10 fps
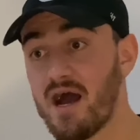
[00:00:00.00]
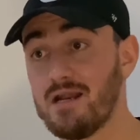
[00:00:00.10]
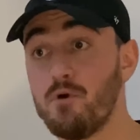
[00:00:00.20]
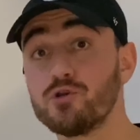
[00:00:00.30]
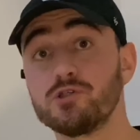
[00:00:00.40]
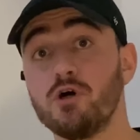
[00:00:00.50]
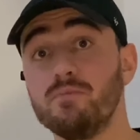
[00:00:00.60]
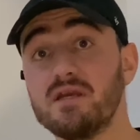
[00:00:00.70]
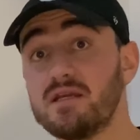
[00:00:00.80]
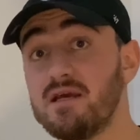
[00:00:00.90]
And I'm also not
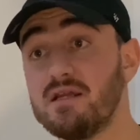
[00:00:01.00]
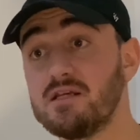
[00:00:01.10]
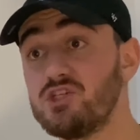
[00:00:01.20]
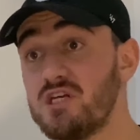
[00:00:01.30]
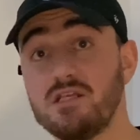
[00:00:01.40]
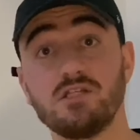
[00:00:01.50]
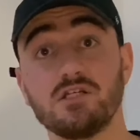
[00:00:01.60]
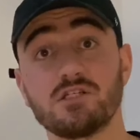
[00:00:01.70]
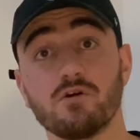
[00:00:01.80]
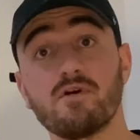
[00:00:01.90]
making any
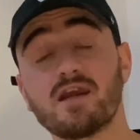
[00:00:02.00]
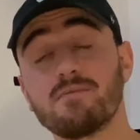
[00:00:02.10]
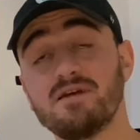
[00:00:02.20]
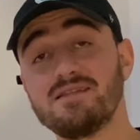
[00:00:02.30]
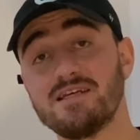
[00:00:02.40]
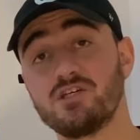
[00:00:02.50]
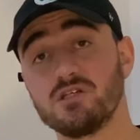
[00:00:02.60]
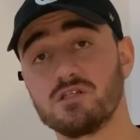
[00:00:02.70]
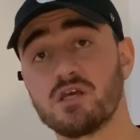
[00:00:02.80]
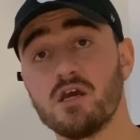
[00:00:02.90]
changes or
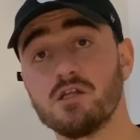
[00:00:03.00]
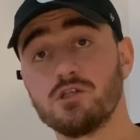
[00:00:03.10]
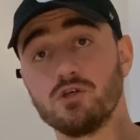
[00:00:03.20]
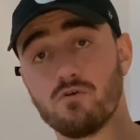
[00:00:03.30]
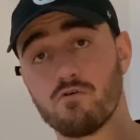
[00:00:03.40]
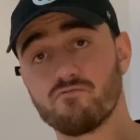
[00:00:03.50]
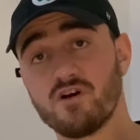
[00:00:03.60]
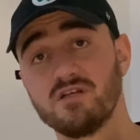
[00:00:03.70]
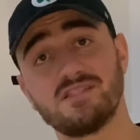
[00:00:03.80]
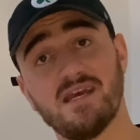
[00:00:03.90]
recommendations to your own
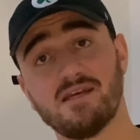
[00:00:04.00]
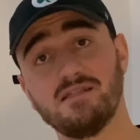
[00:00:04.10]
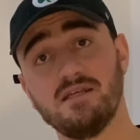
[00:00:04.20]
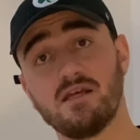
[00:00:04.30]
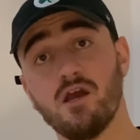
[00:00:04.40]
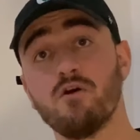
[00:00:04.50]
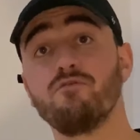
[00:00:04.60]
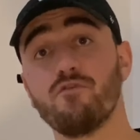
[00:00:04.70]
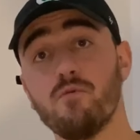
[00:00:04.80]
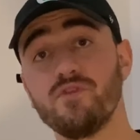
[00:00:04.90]
running technique
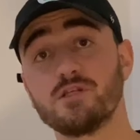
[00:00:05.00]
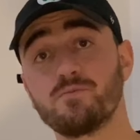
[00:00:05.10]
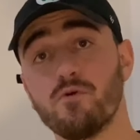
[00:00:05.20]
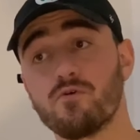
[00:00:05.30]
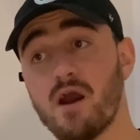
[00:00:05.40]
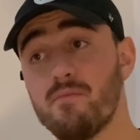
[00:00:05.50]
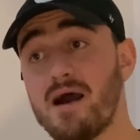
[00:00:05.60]
from this program.